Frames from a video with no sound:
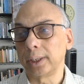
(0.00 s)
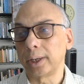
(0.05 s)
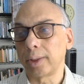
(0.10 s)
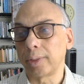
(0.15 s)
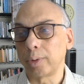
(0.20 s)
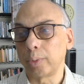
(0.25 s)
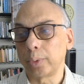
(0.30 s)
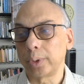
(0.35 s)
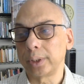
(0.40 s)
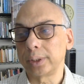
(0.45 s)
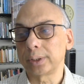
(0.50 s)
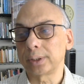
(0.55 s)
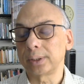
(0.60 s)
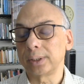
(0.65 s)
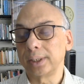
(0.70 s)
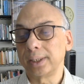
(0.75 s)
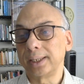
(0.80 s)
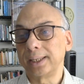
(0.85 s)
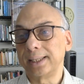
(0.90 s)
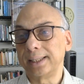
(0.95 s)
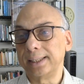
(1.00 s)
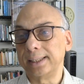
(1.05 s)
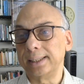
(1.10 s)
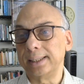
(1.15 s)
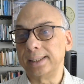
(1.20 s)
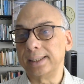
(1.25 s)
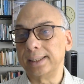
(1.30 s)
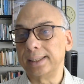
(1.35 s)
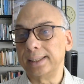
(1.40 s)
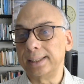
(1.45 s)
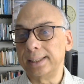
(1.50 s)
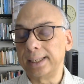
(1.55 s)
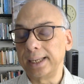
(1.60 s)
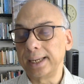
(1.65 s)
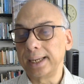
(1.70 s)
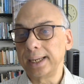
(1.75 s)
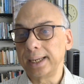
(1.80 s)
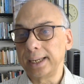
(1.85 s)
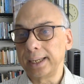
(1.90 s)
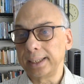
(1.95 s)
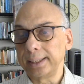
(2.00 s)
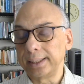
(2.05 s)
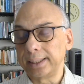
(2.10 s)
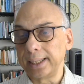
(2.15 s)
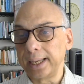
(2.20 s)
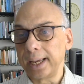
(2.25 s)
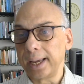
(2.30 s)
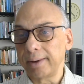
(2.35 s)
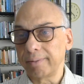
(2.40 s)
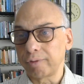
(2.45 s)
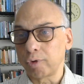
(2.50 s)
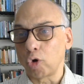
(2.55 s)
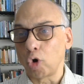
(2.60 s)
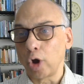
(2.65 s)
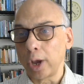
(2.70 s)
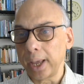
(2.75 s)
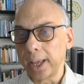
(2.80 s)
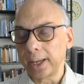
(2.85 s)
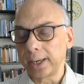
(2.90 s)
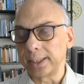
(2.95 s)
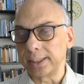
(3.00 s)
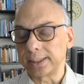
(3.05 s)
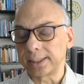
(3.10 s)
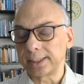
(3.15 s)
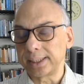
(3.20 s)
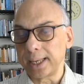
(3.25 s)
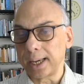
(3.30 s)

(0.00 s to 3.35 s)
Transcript: In other words, they they have coherence.